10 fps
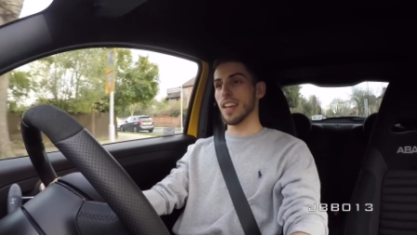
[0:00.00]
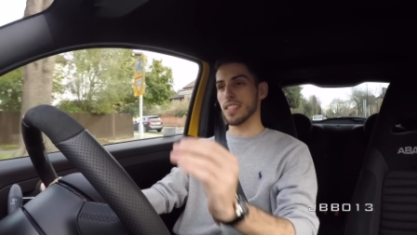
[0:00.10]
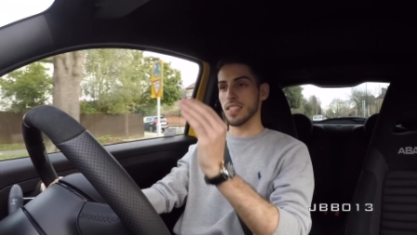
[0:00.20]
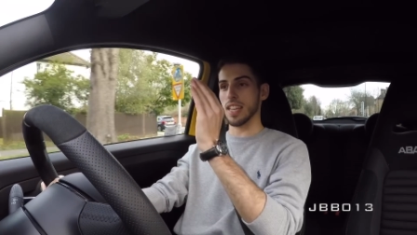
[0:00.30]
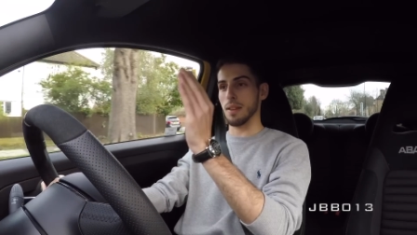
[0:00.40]

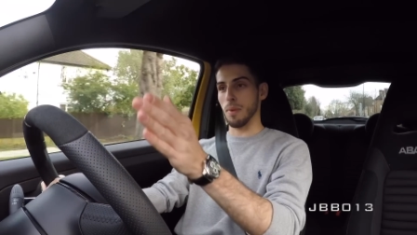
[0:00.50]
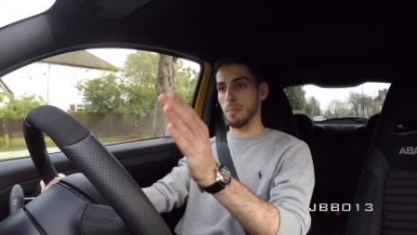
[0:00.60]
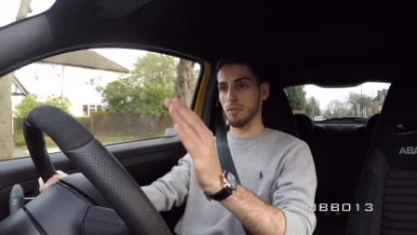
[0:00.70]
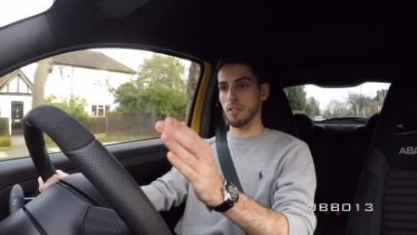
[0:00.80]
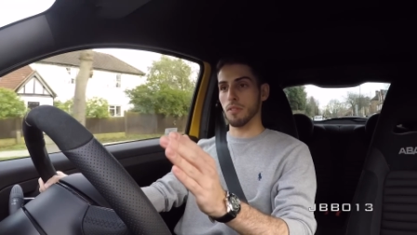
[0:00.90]
It's just in my
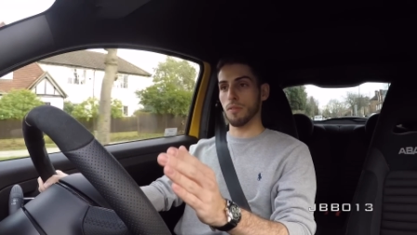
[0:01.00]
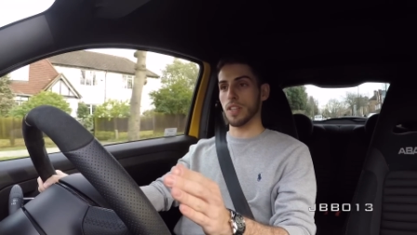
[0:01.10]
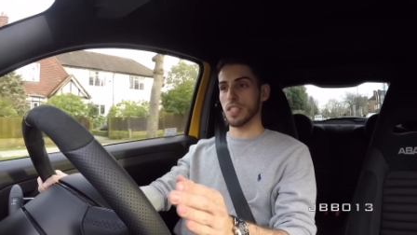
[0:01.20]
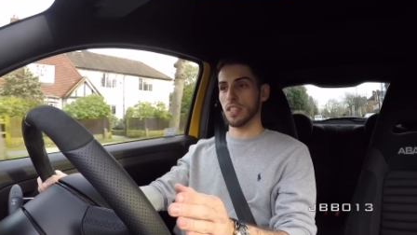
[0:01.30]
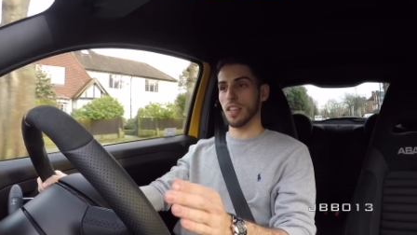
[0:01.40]
peripheral
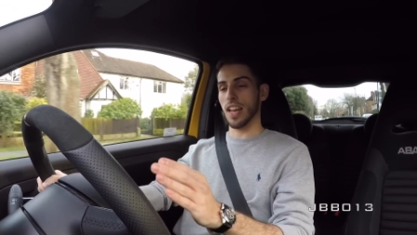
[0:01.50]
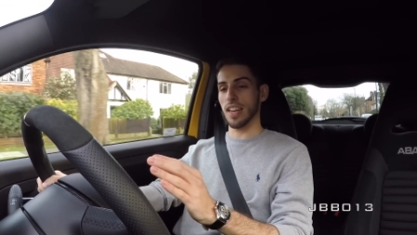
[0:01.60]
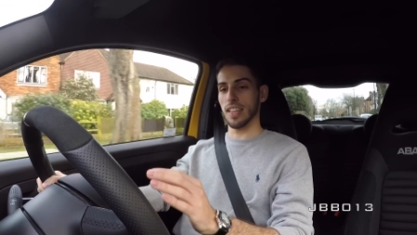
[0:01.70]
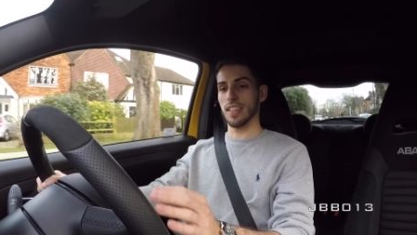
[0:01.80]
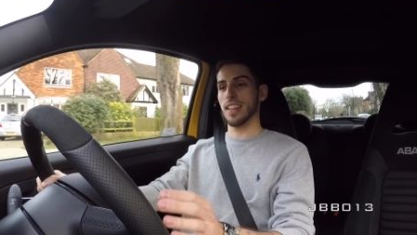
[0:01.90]
vision
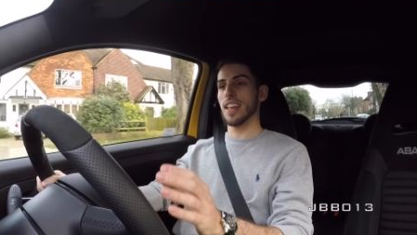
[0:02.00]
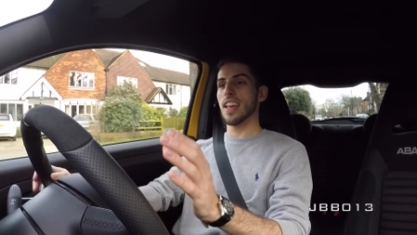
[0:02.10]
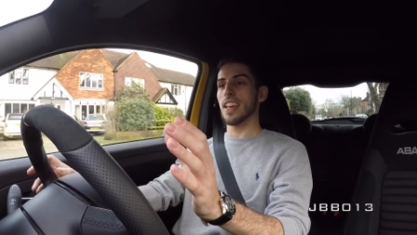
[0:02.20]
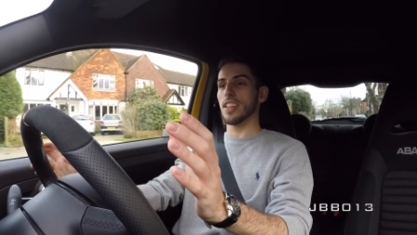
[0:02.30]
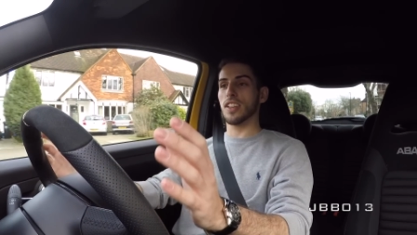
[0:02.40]
and
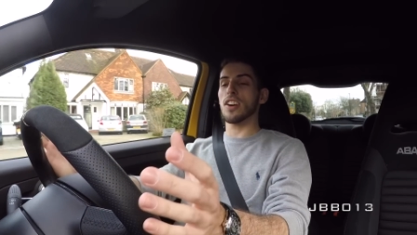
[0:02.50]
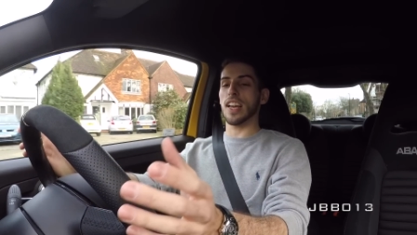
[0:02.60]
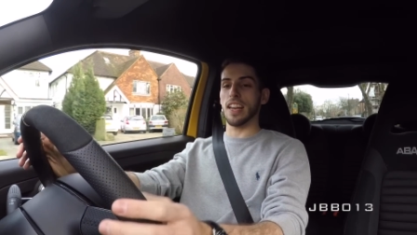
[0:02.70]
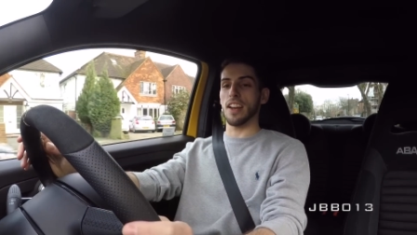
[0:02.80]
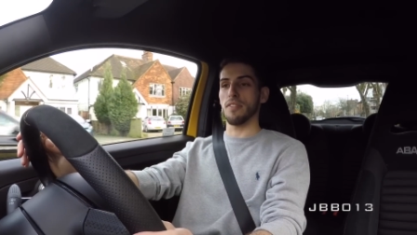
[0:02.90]
you can't
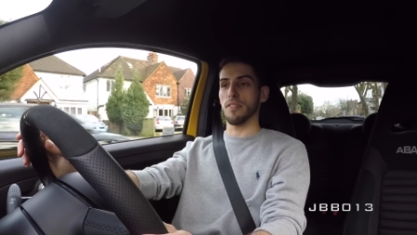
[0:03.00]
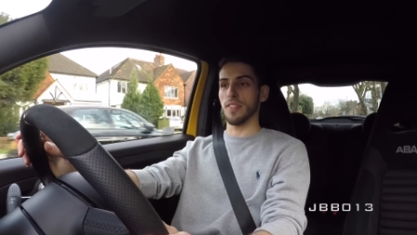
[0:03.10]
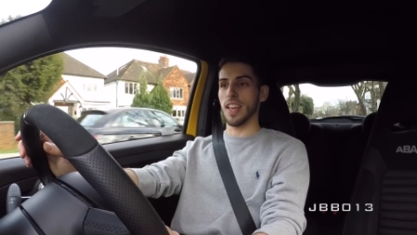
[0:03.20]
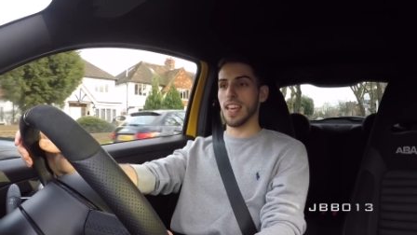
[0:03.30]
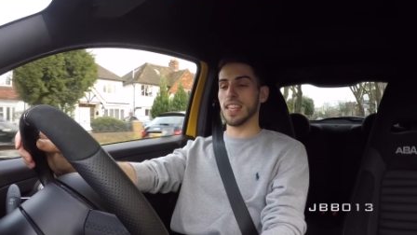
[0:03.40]
get enough
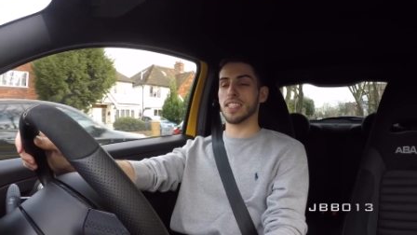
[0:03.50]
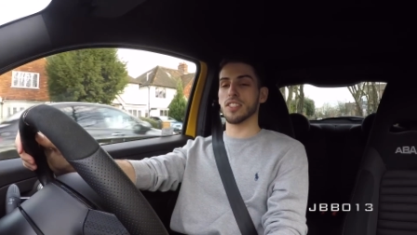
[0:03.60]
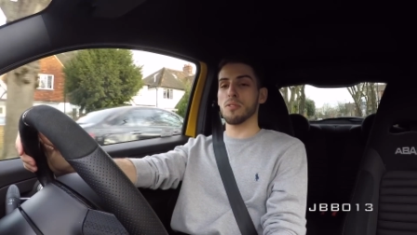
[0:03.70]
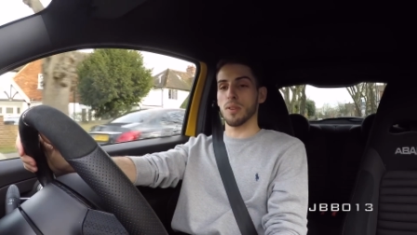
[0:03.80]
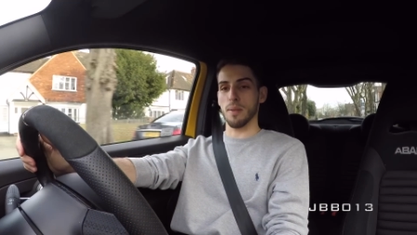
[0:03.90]
of it. It's
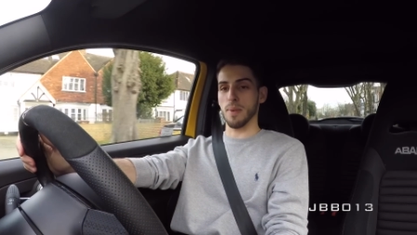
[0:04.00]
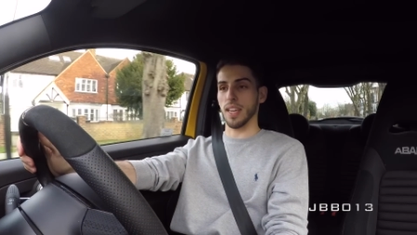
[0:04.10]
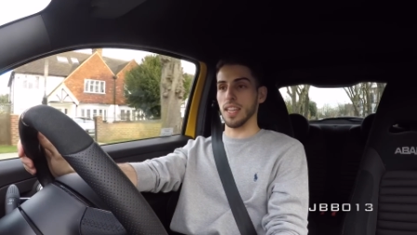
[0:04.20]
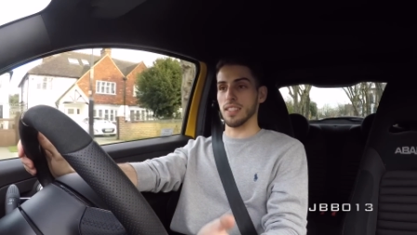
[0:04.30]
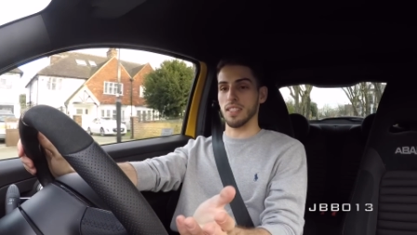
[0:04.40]
so
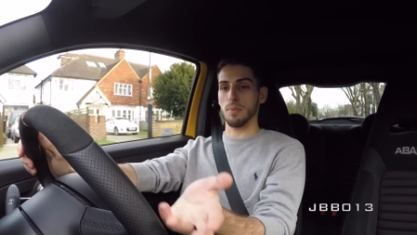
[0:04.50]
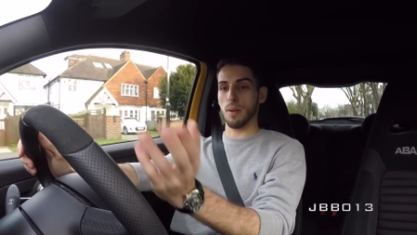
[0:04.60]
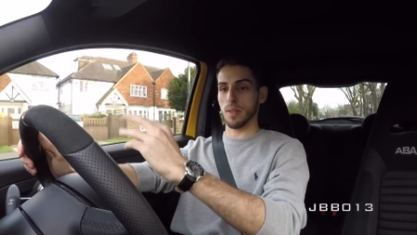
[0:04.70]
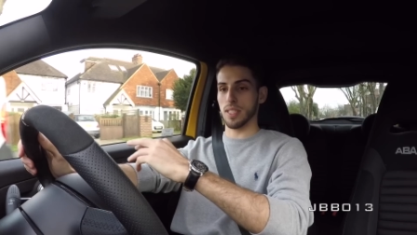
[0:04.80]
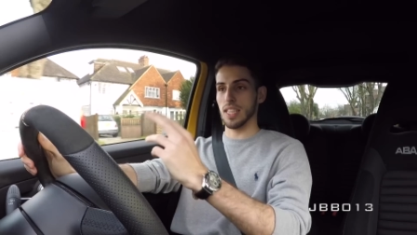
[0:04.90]
gimmicky just to be
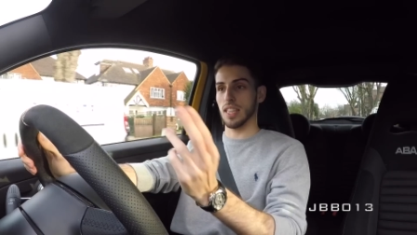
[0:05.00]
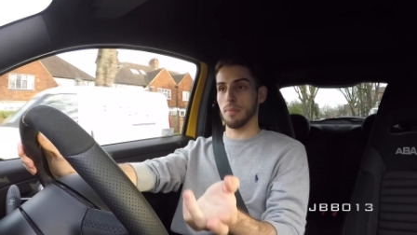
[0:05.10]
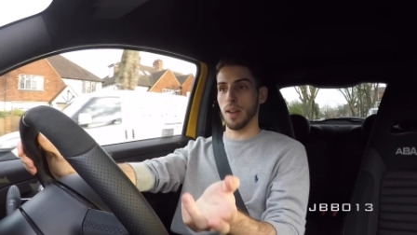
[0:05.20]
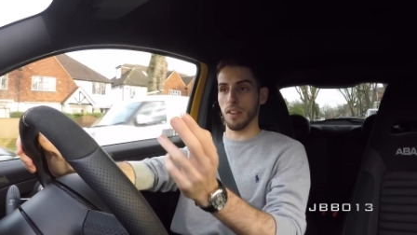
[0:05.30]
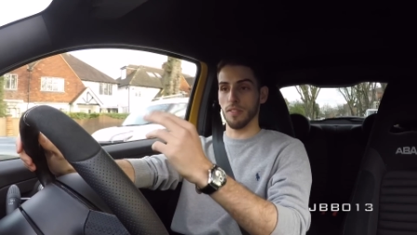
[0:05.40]
able to see the
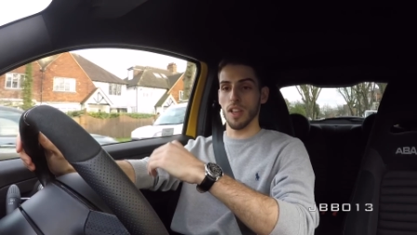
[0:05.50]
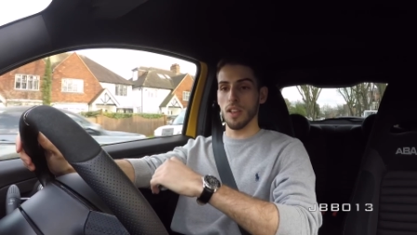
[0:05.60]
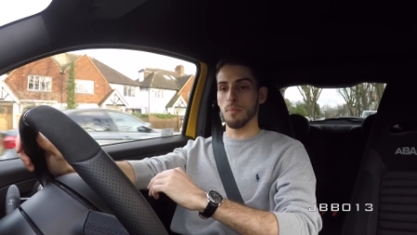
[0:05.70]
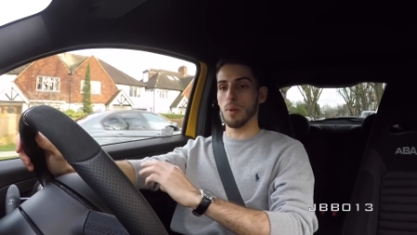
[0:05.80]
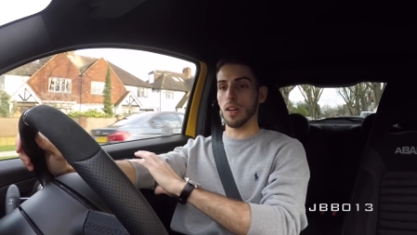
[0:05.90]
amount of
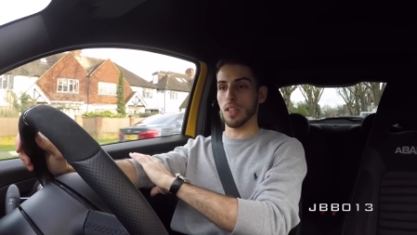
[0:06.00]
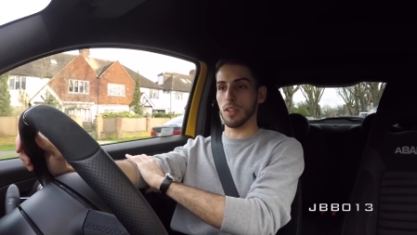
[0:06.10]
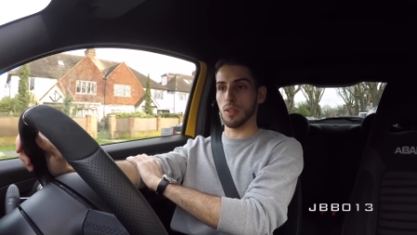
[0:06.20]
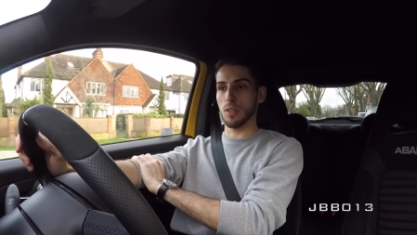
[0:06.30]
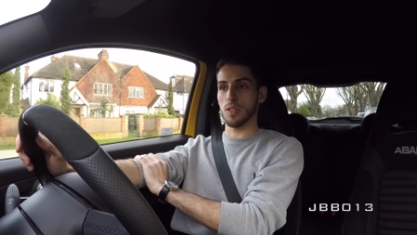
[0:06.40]
bar that
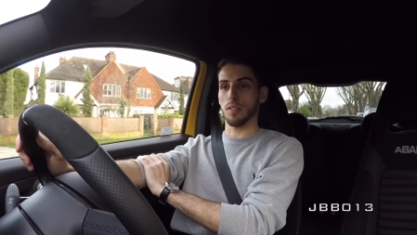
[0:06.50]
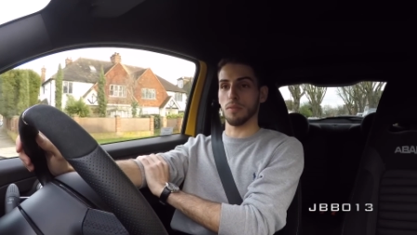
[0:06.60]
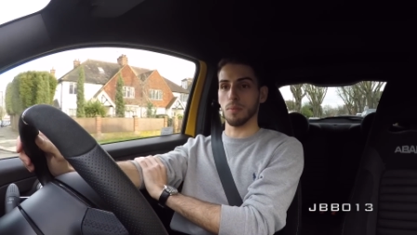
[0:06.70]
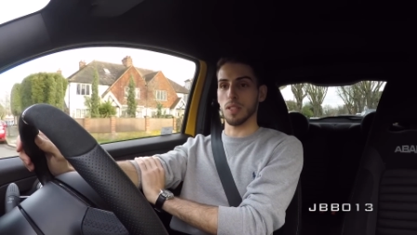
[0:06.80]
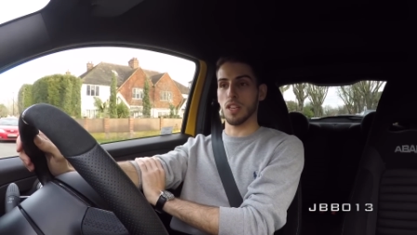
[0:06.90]
you're using
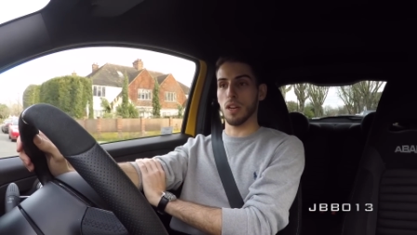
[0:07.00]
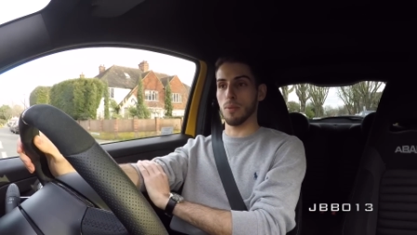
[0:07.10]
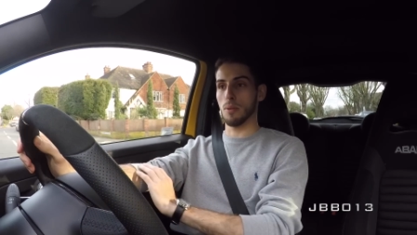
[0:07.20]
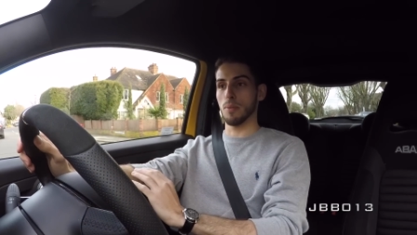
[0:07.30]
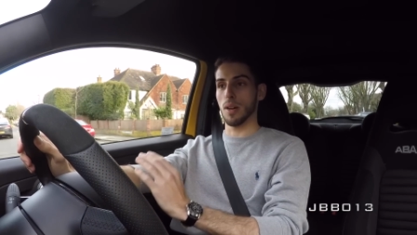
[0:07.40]
from the
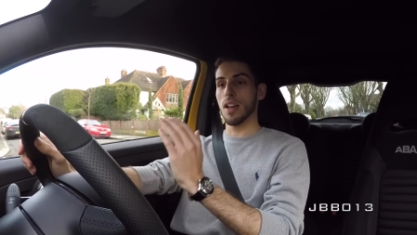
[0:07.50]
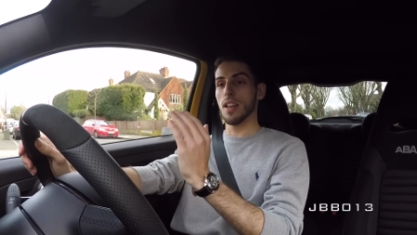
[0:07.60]
turbo, but